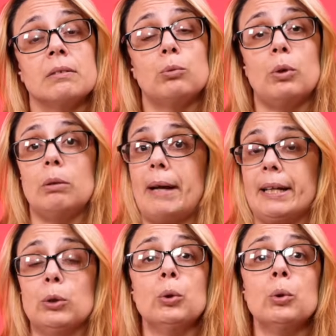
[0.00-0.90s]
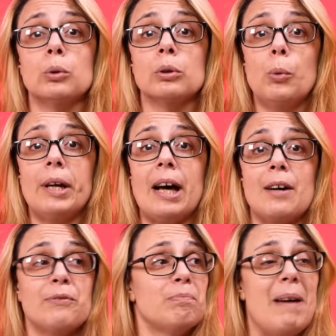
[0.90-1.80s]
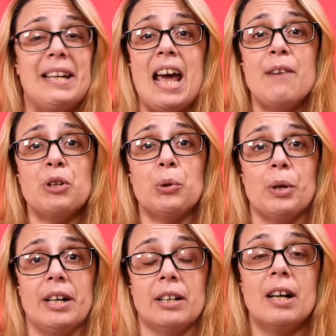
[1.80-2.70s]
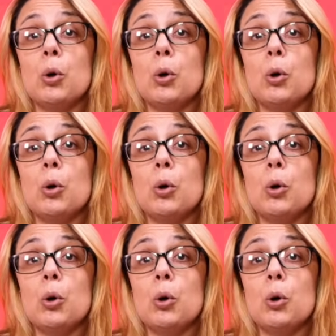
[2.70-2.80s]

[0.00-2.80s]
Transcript: Well, man who? We have men everywhere.